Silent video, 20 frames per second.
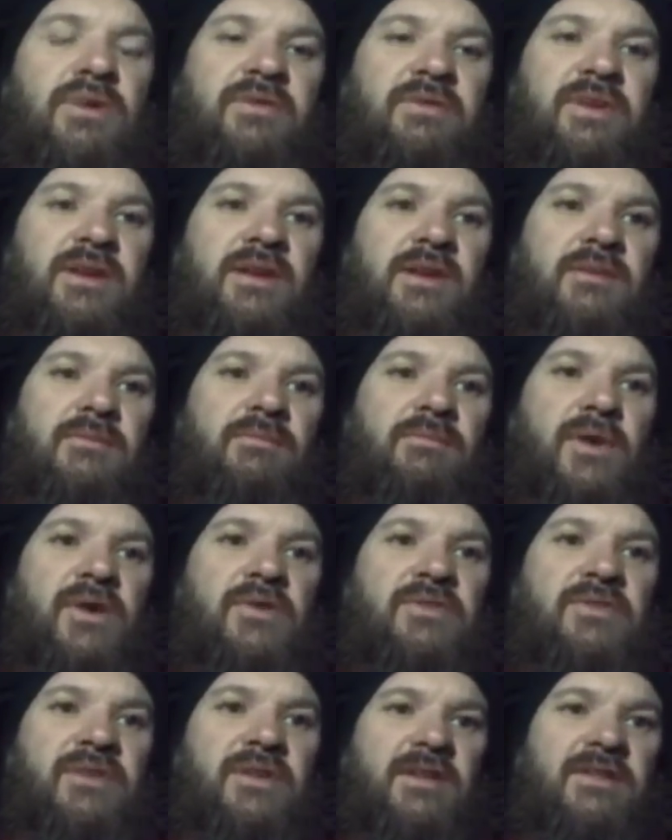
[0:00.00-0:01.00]
hit
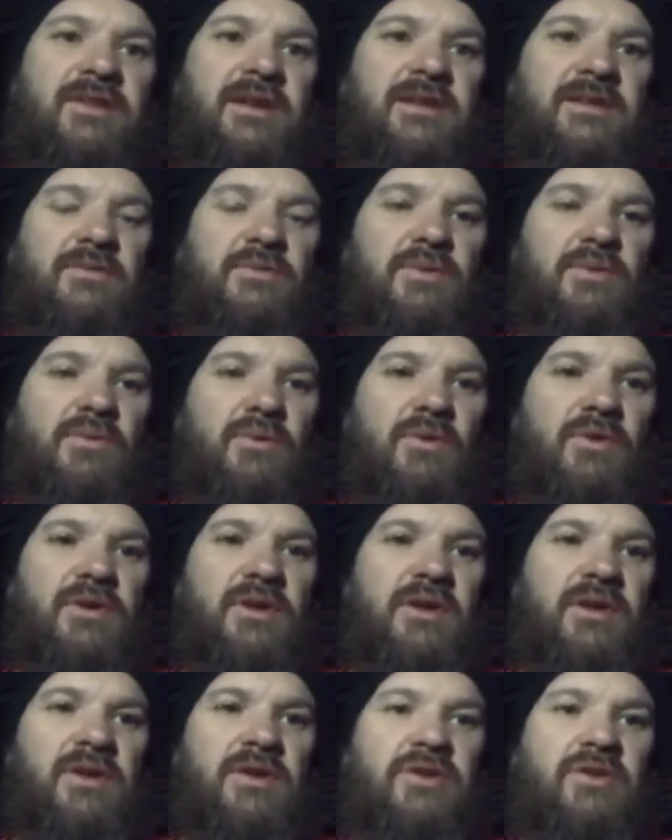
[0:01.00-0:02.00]
most of the things that we
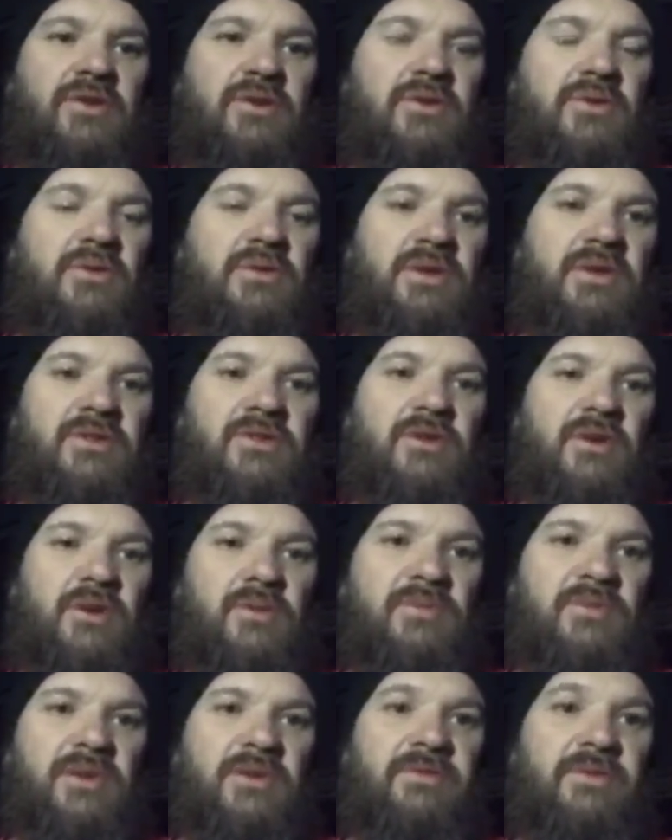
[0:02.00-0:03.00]
wanted to do in
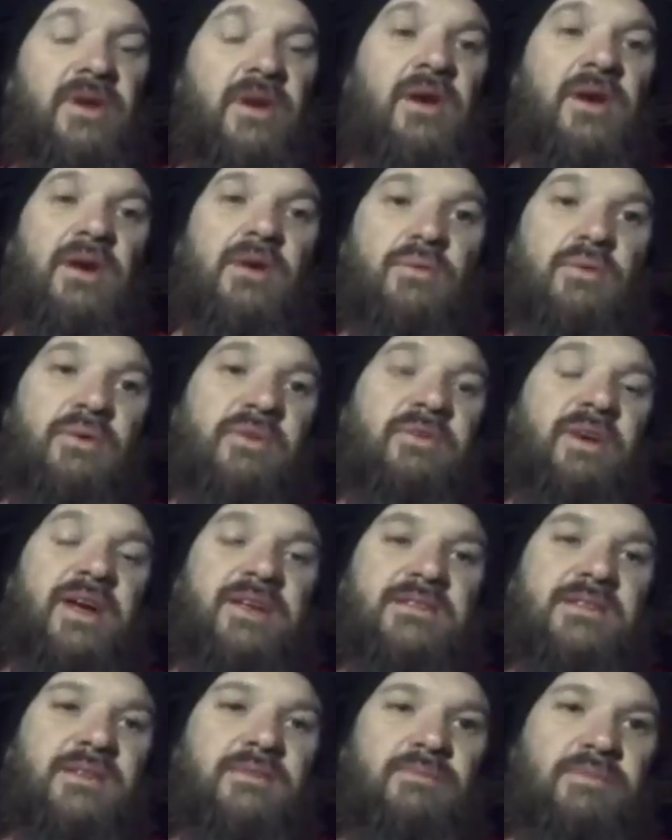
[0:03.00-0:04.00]
terms of we've
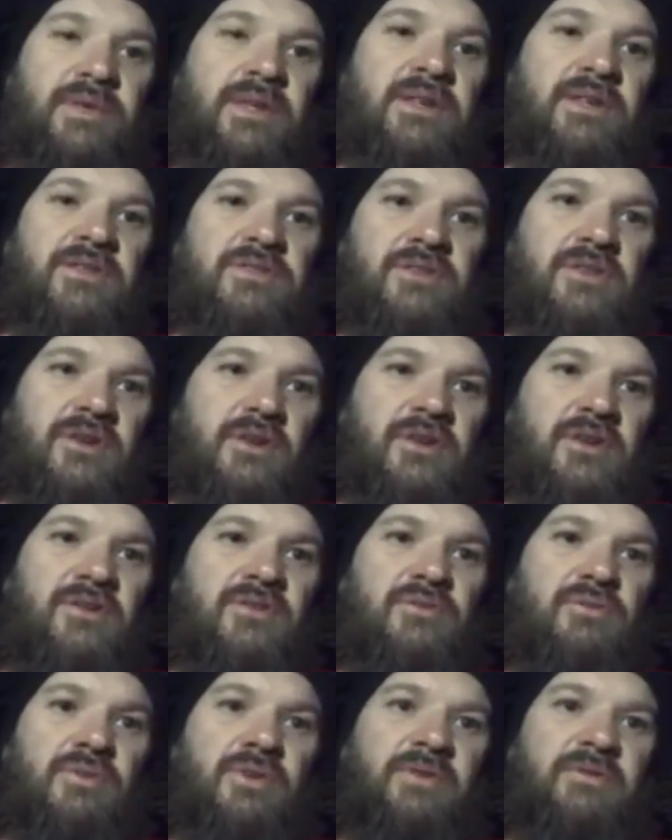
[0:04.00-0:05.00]
actually been to
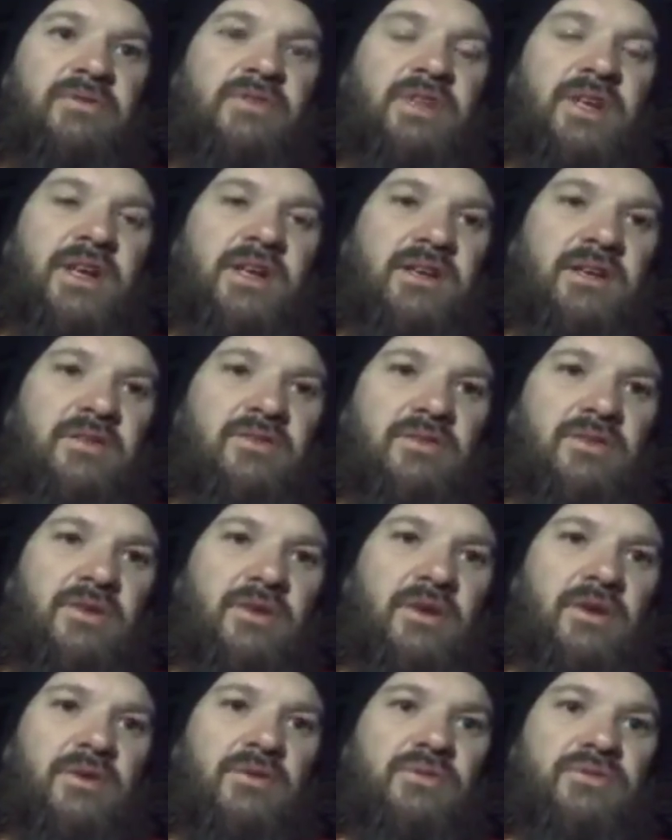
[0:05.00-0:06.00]
church, we've checked into a
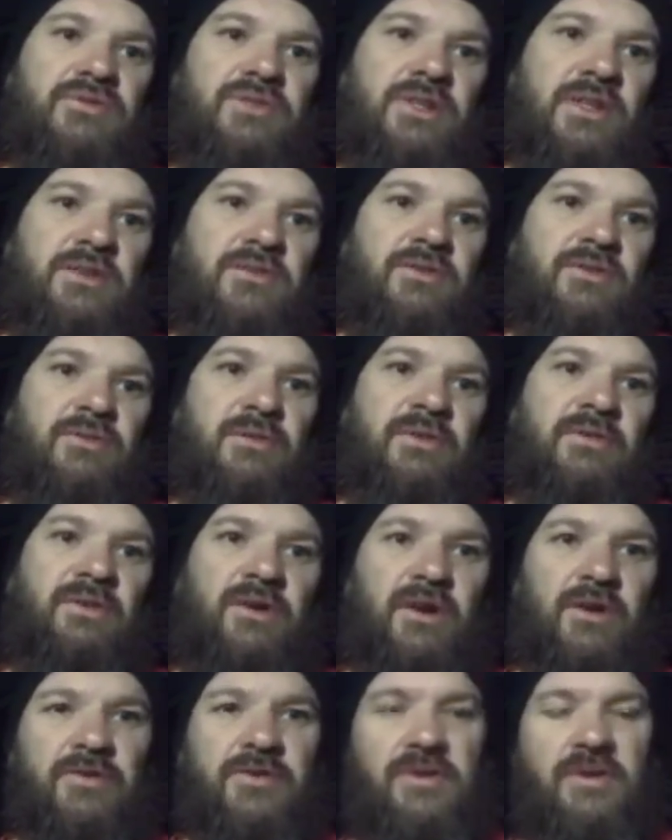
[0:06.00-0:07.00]
local shelter, we've
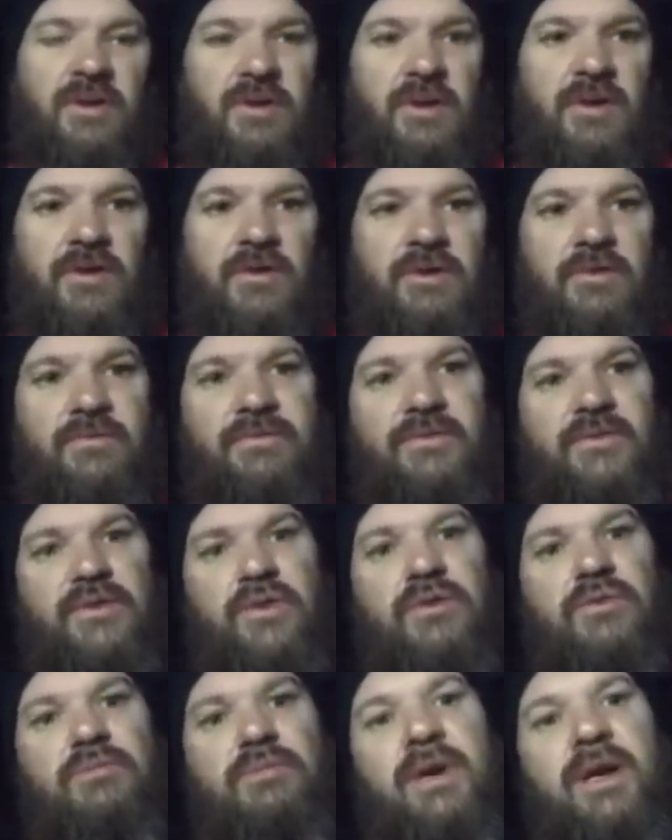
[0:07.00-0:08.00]
gone to the local
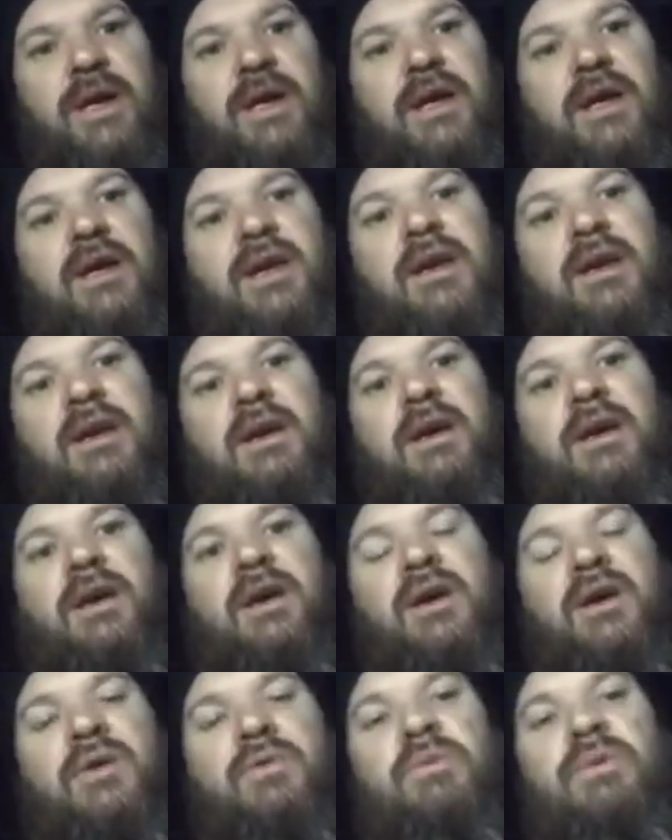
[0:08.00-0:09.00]
food bank,
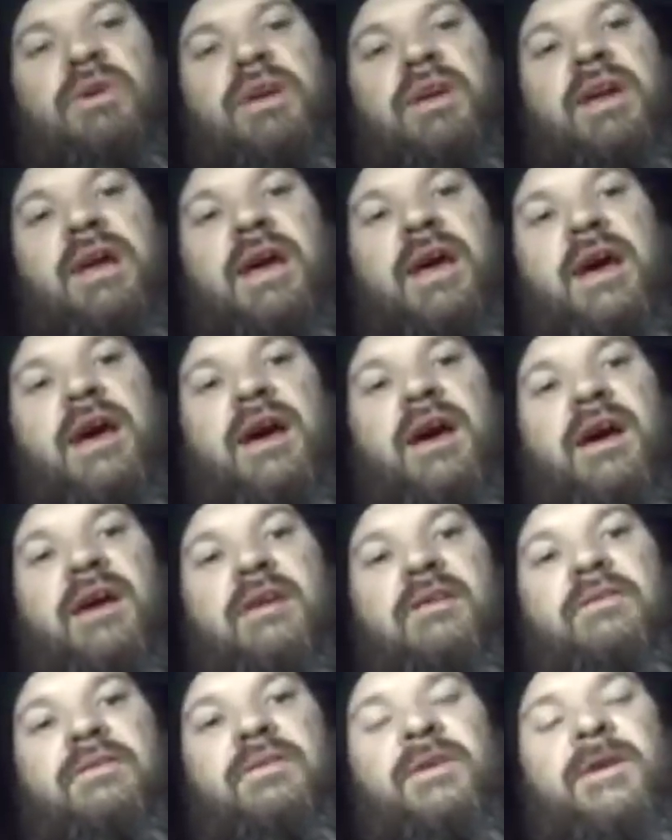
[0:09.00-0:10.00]
we
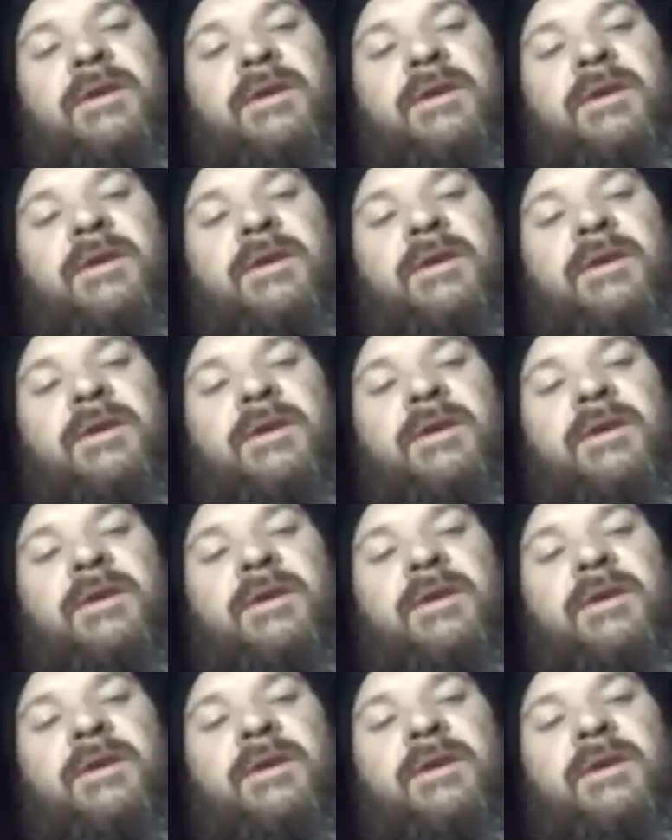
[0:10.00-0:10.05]
have